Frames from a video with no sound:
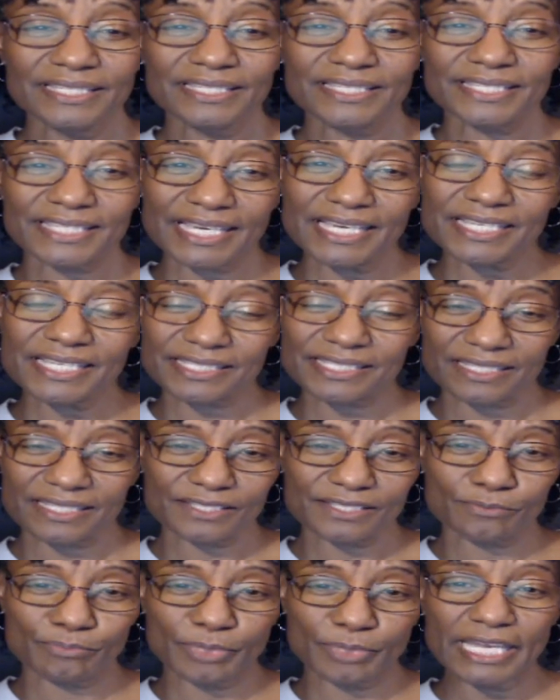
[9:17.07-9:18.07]

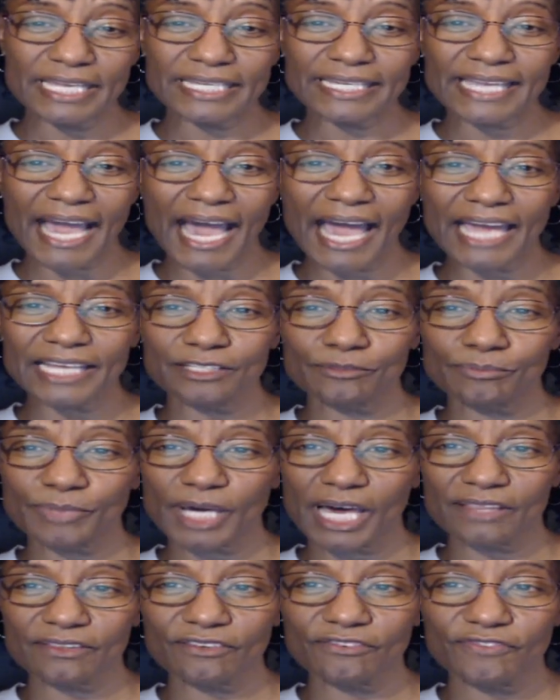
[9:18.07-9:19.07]
Jesus, being guided
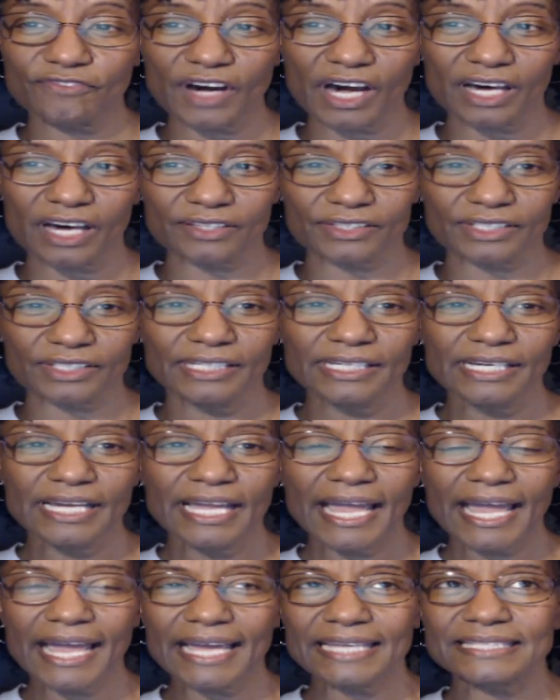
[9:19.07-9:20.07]
by the Father,
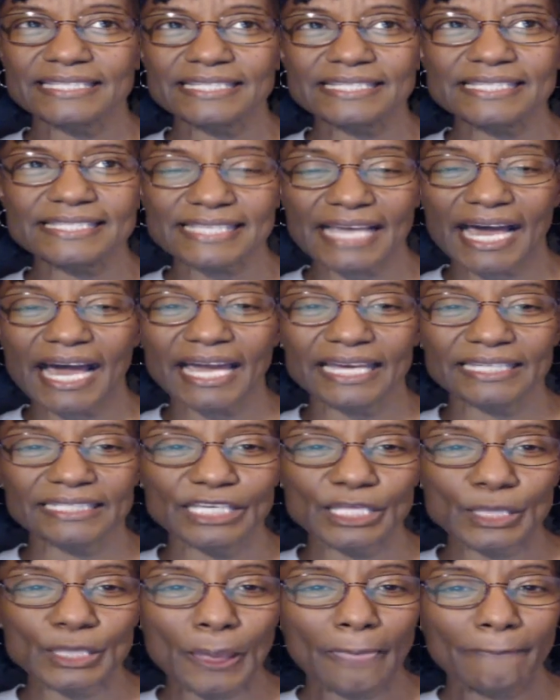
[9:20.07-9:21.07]
had
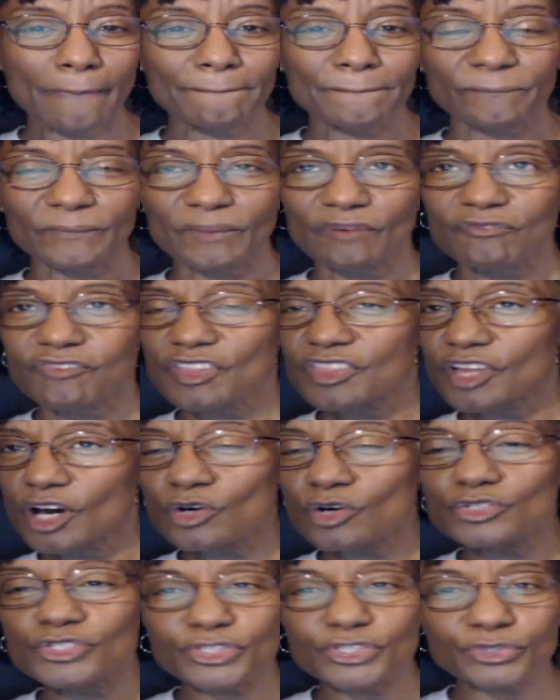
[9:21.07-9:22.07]
decided for
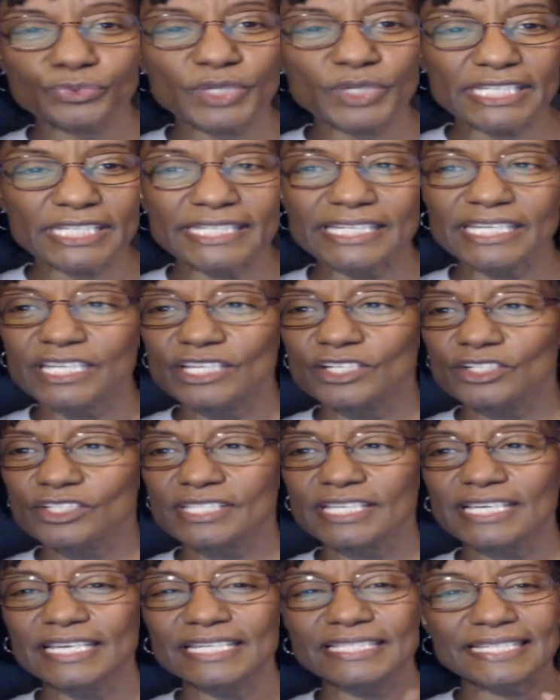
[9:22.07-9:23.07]
those three
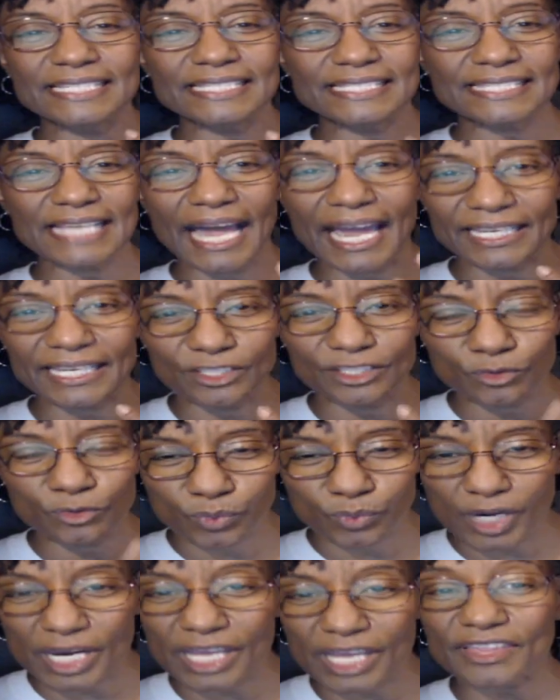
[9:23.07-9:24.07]
years, he had decided
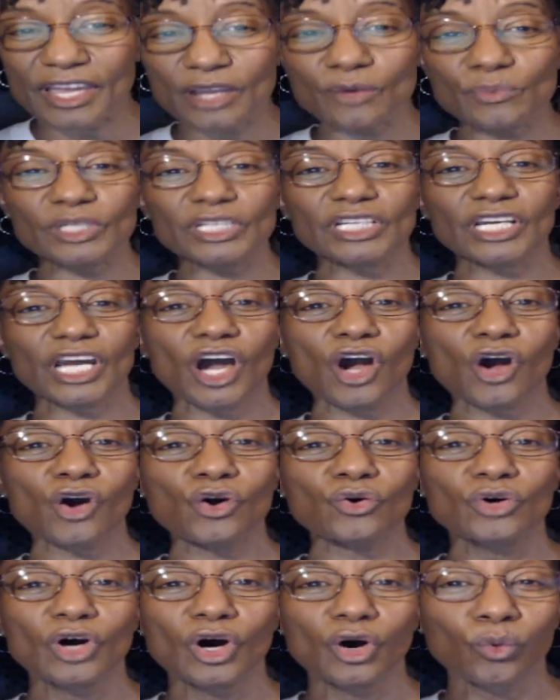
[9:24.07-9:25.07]
where they would
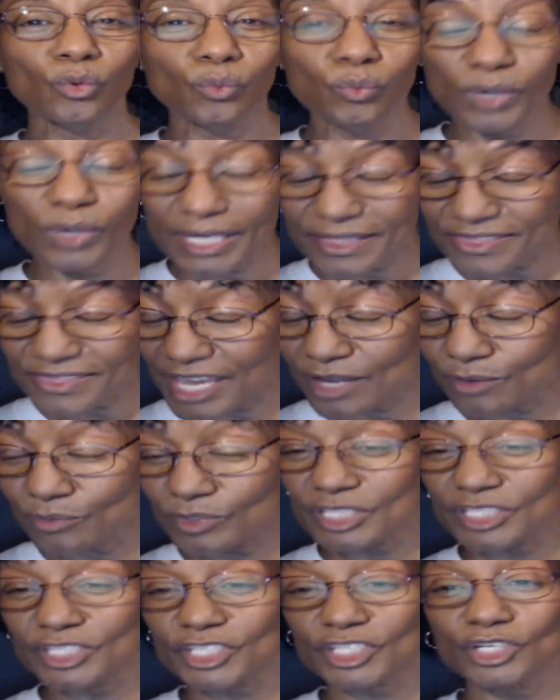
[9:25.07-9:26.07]
go, what they
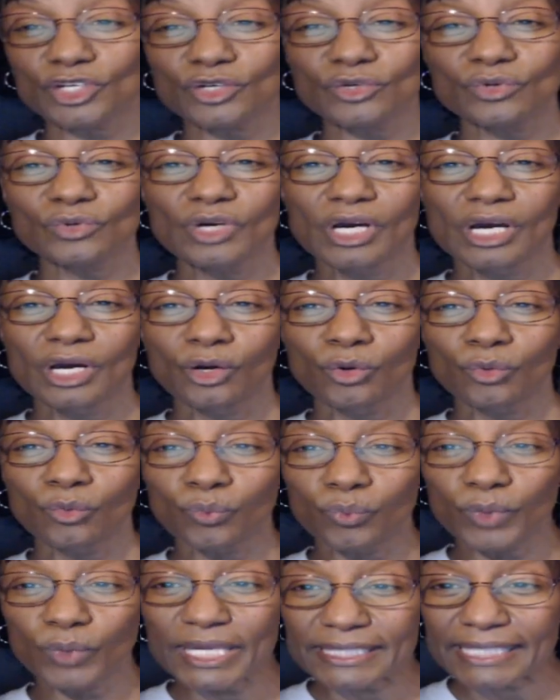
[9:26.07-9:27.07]
would do
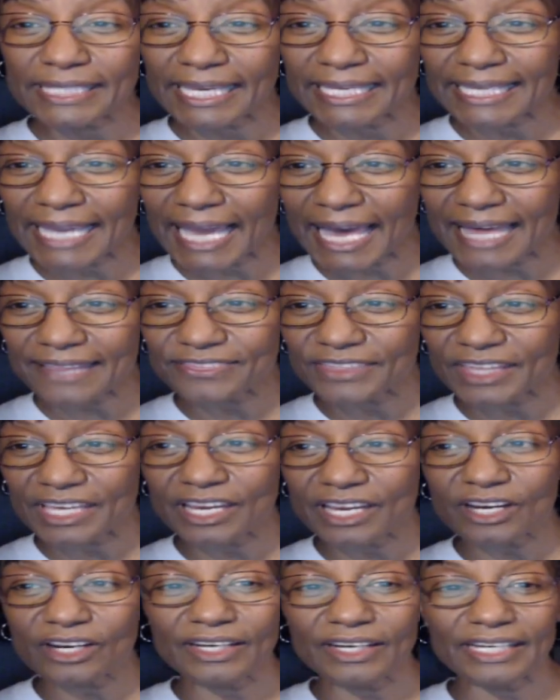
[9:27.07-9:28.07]
when they got
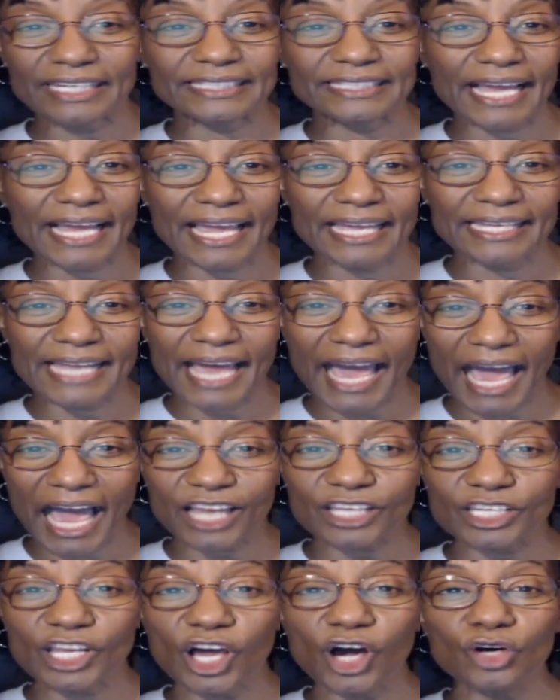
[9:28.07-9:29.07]
there and, and
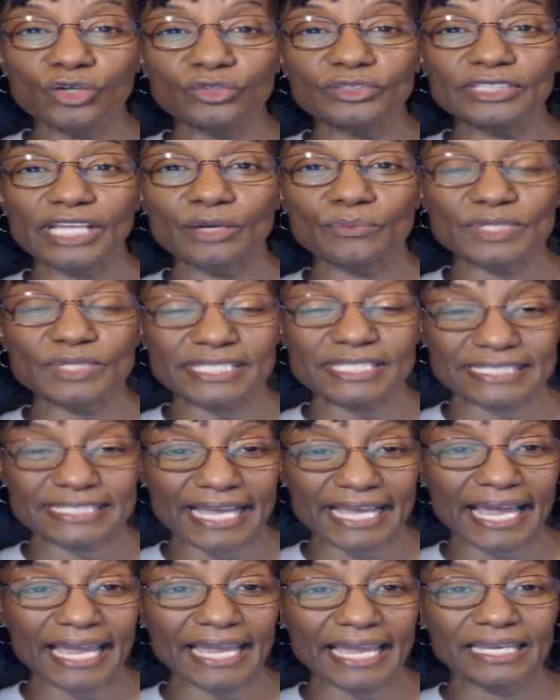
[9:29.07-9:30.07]
how long they would
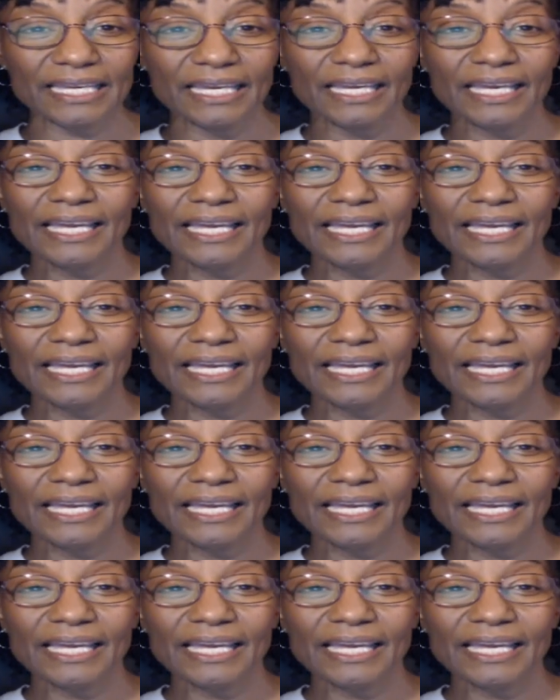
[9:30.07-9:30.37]
stay.